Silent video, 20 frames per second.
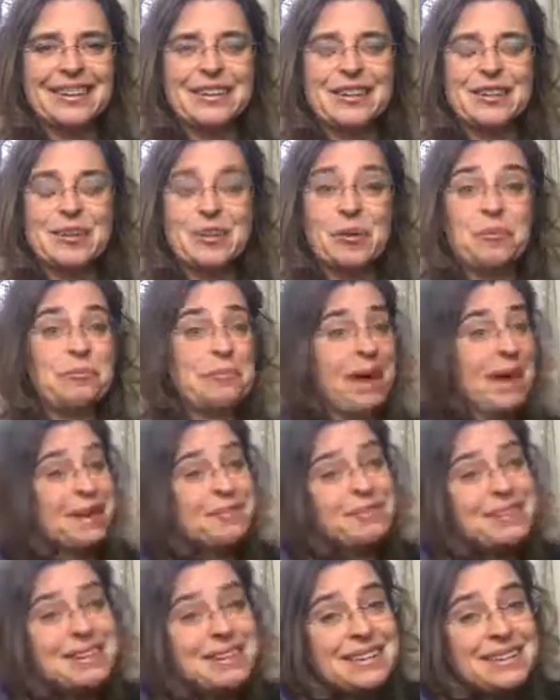You know,
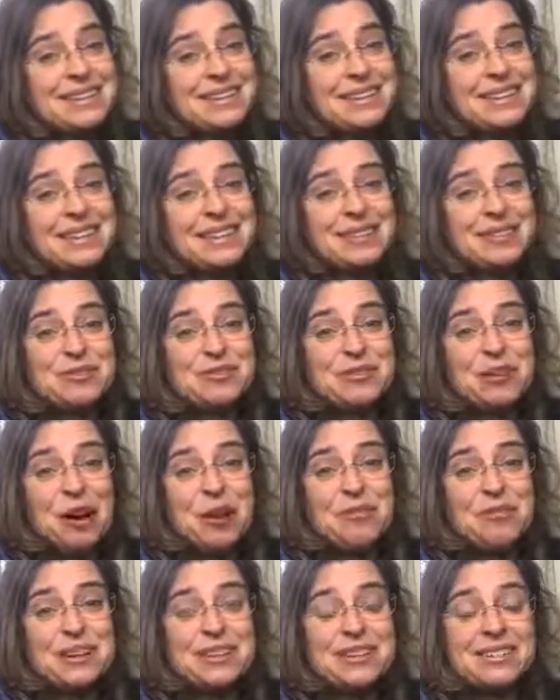maybe you
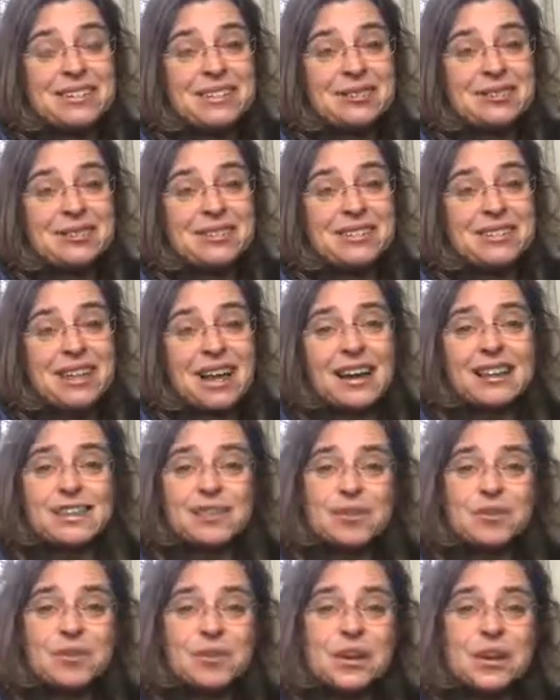go in and you decide,
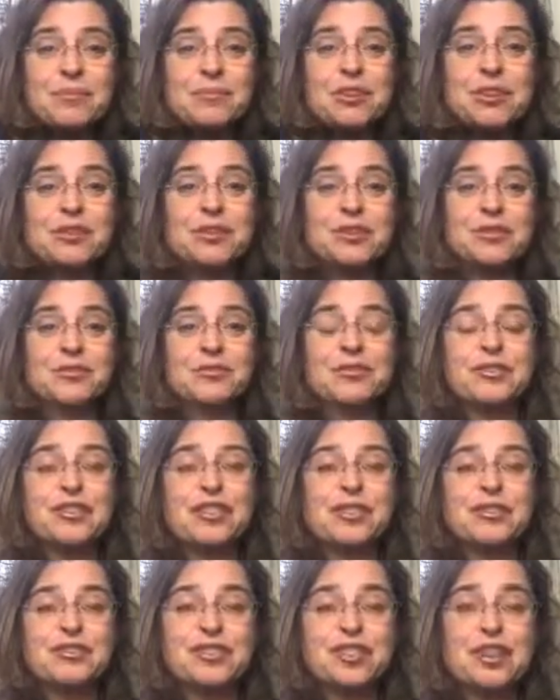you know what, I'm going to look for
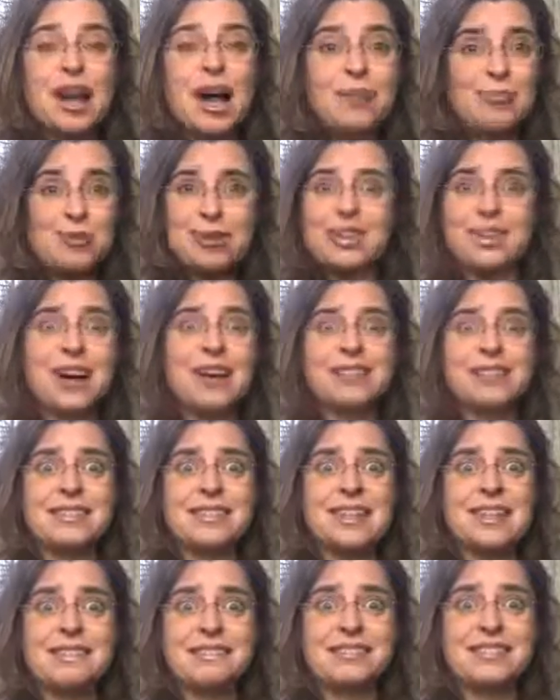another job without a
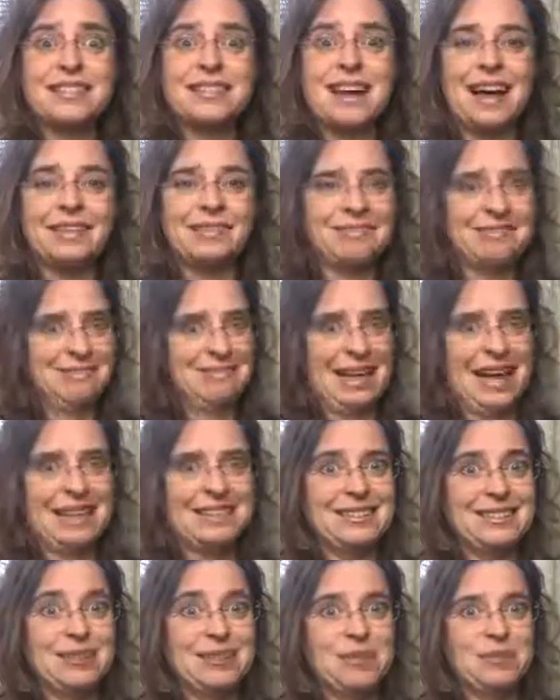safety net.
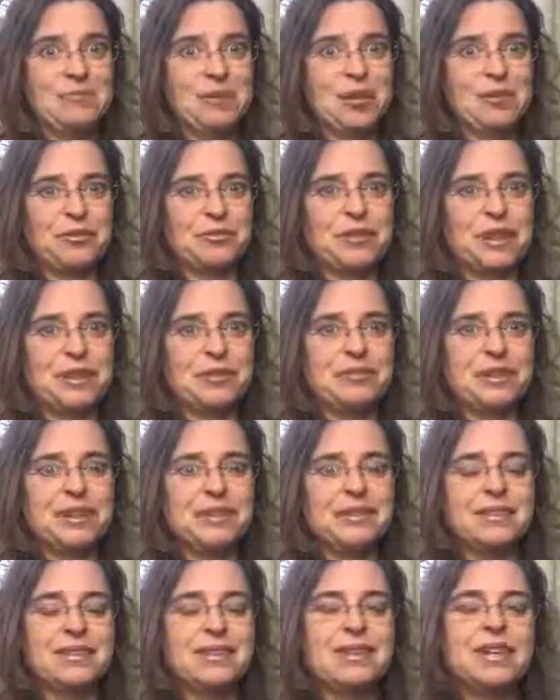That's going to motivate
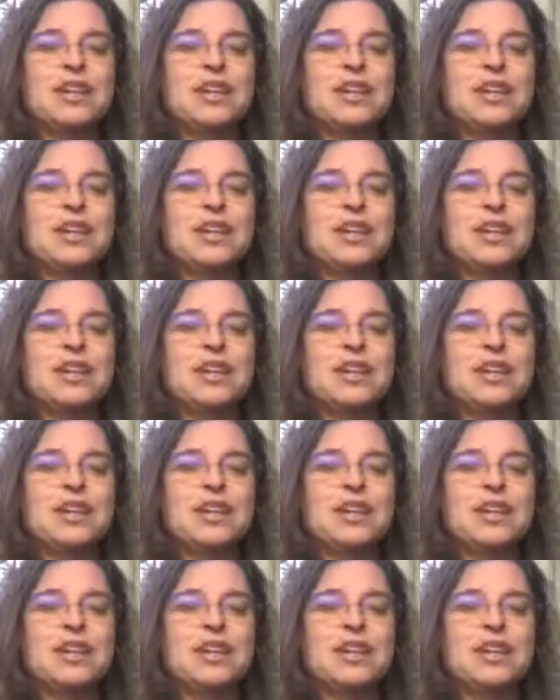me.